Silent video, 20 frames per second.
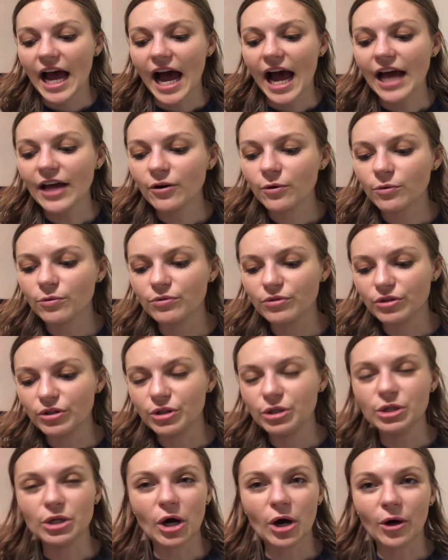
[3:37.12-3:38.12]
I don't
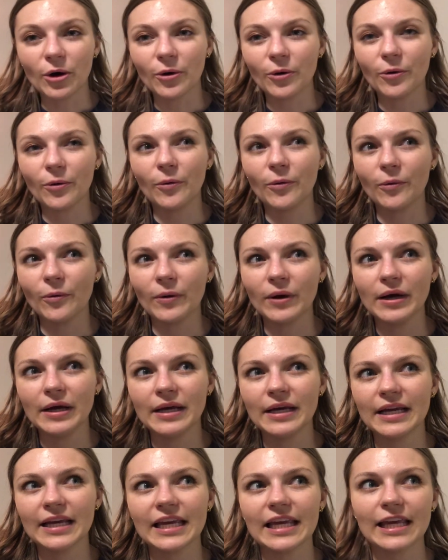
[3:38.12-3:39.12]
know
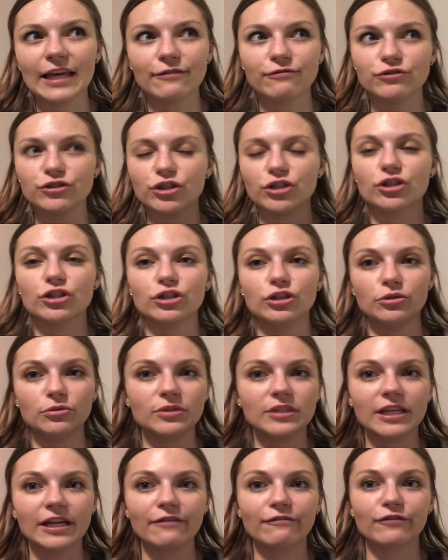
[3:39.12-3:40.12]
if just
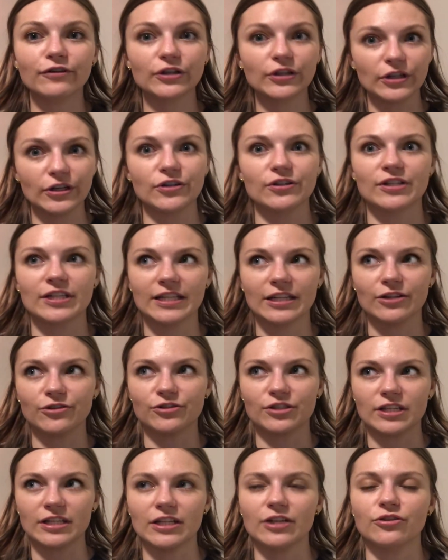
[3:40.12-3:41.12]
using it for years and
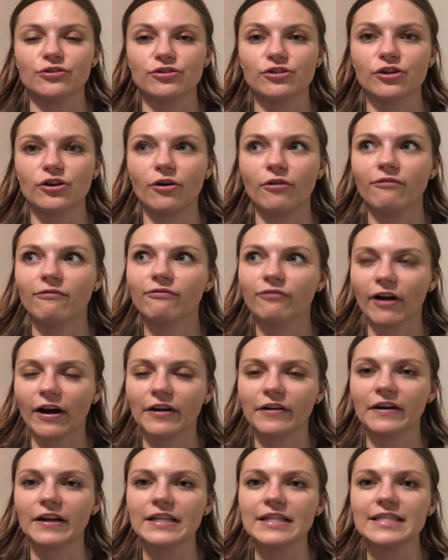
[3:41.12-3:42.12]
years and years in home
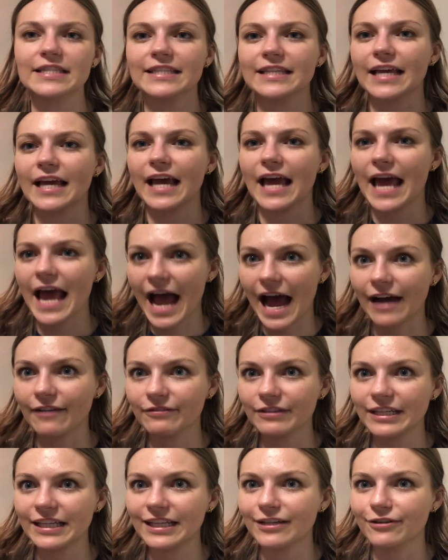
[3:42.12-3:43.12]
fragrance,
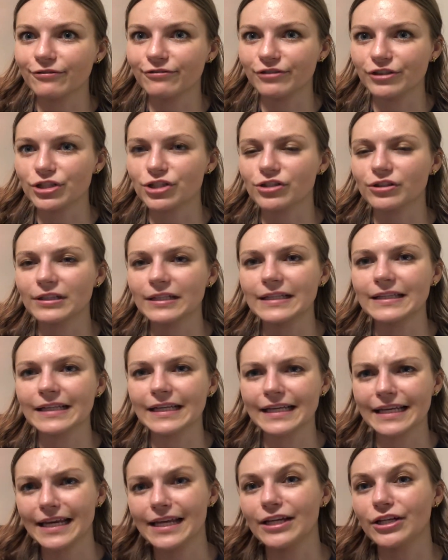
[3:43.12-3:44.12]
having it officially
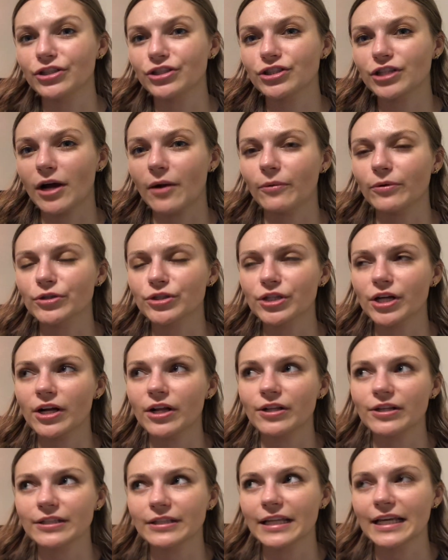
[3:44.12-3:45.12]
like in a shower
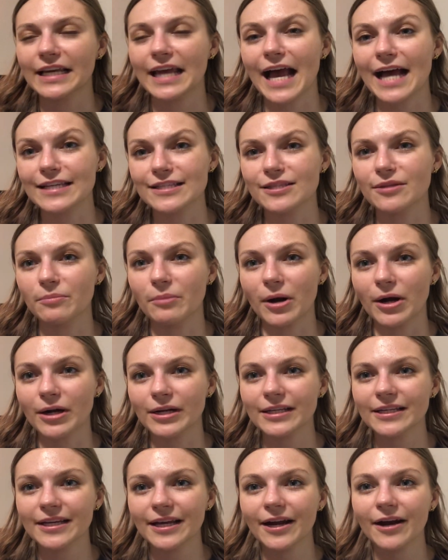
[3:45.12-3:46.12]
gel and like as the body
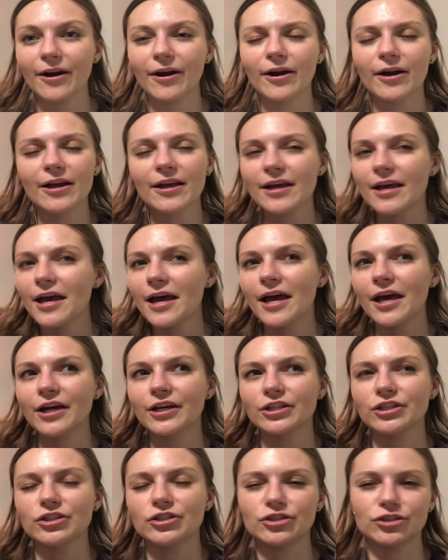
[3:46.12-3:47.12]
care
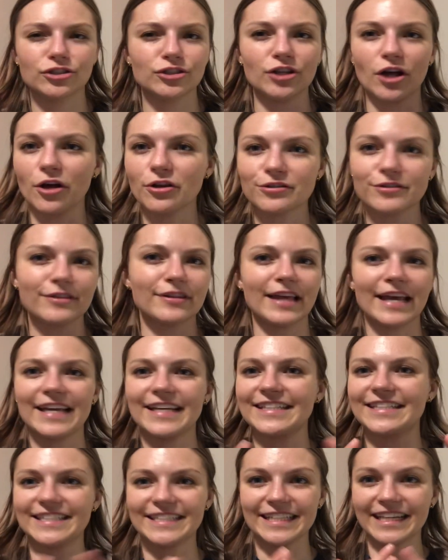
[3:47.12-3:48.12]
just like
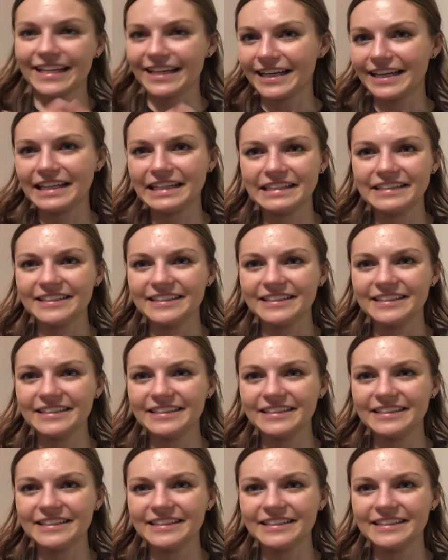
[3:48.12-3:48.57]
didn't